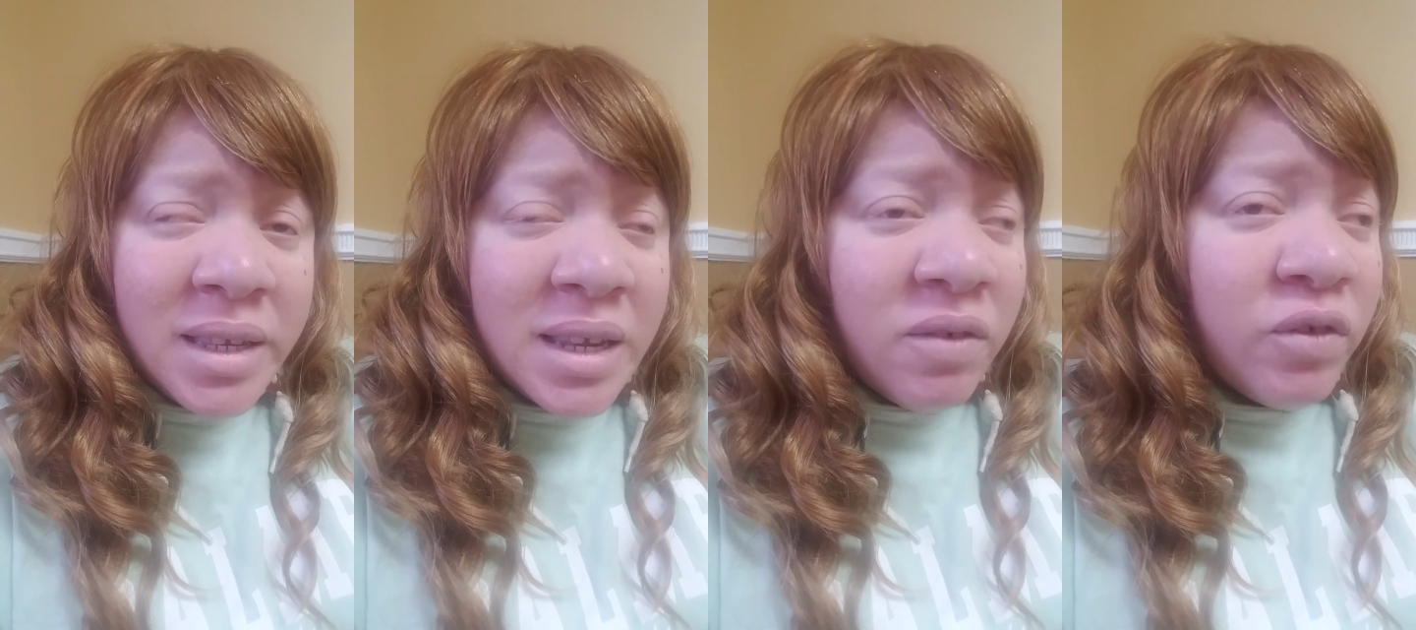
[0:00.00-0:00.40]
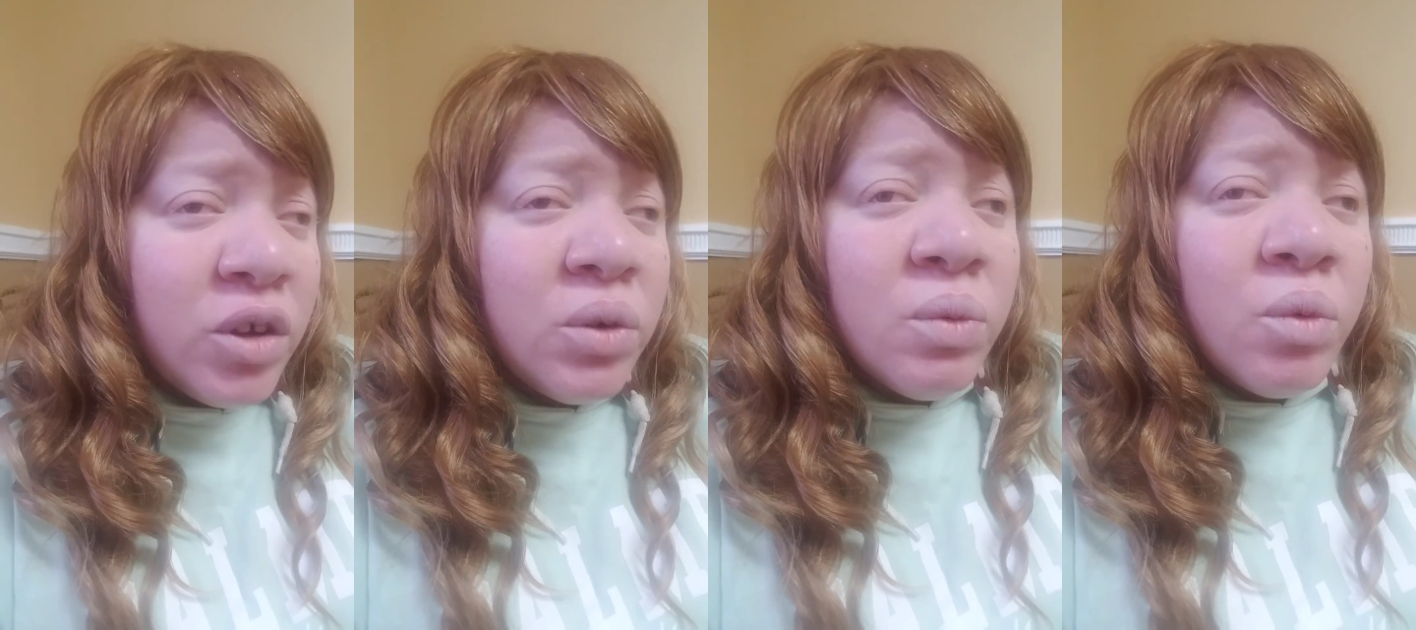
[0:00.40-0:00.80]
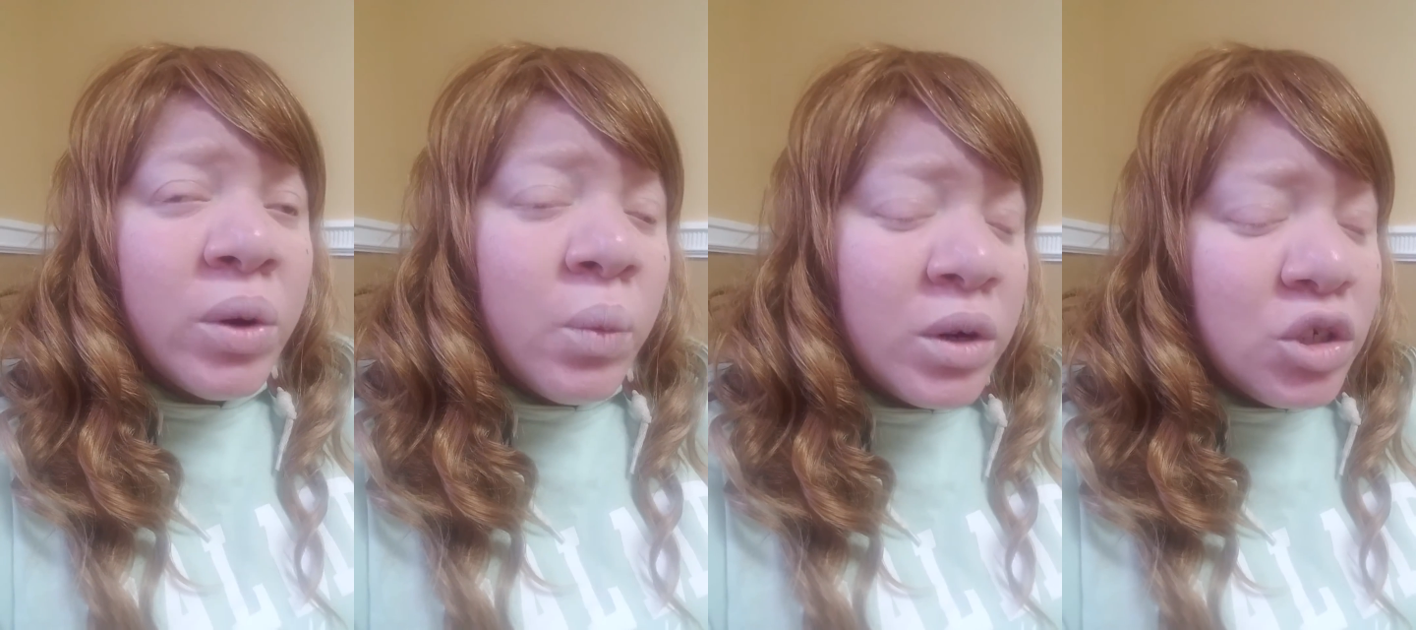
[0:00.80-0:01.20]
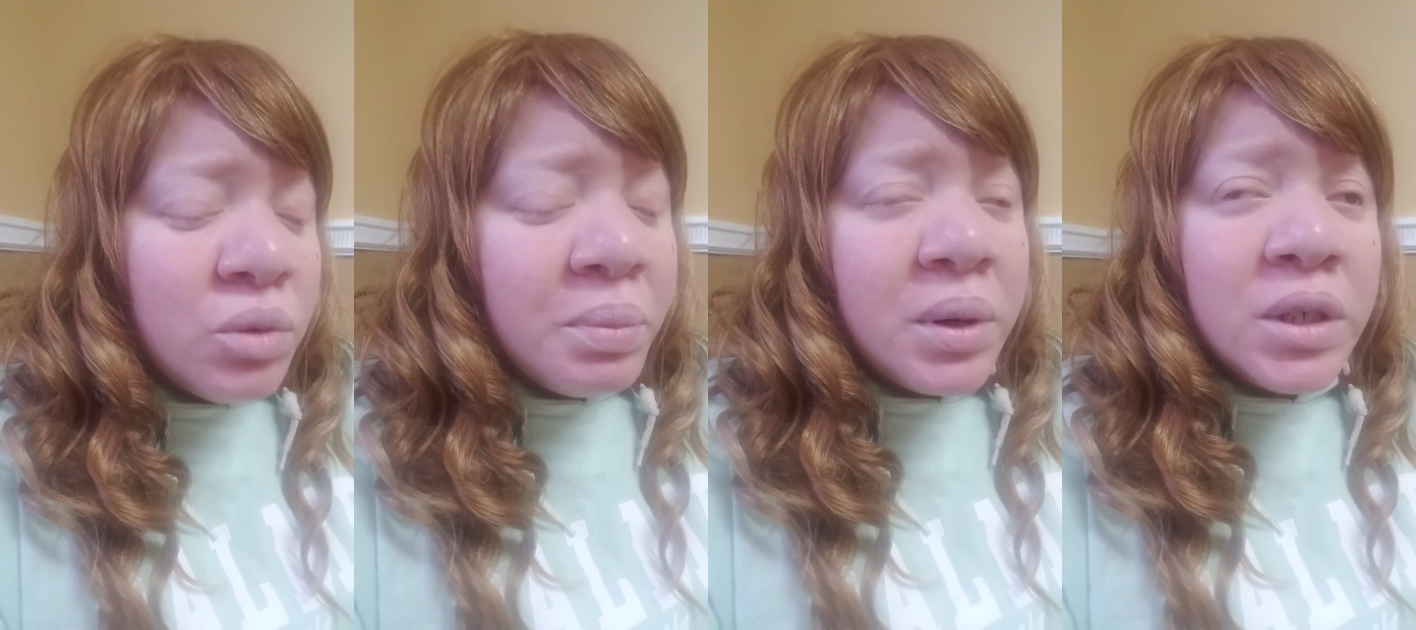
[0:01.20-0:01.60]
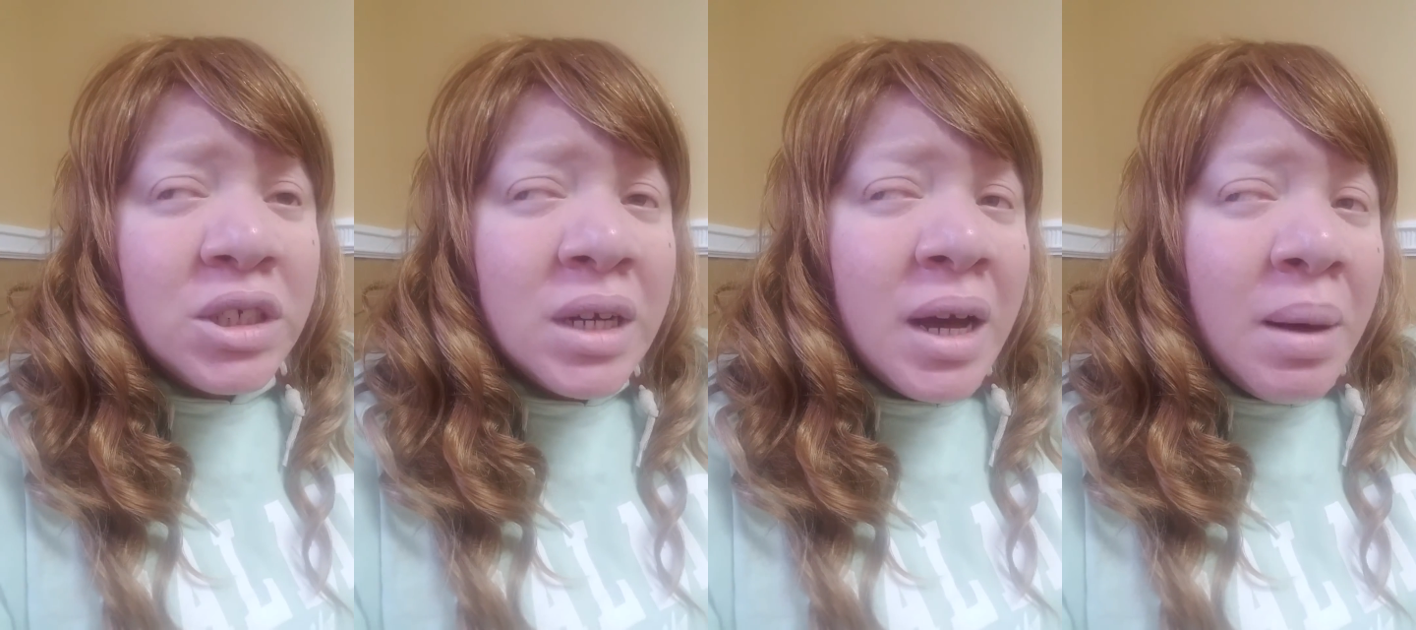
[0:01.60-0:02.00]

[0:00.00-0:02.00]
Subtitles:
is set for you, or once you push